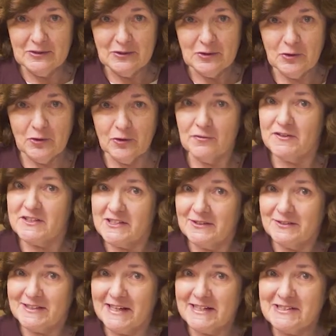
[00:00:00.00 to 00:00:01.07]
or the
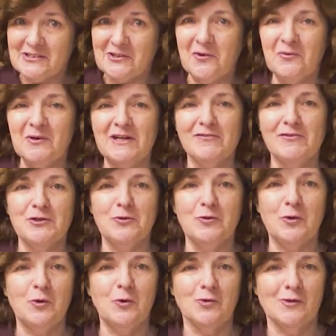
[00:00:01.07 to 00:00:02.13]
facilitator or whatever you
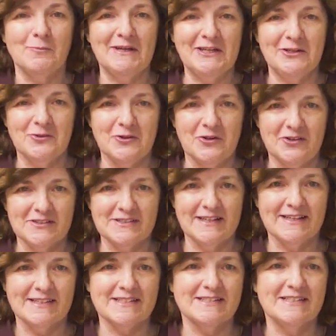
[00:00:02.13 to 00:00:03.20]
call them in your
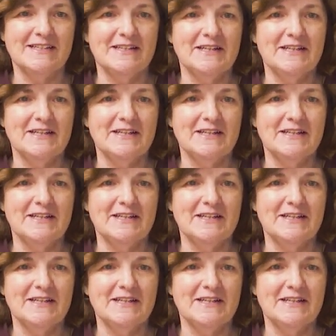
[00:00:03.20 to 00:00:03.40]
context.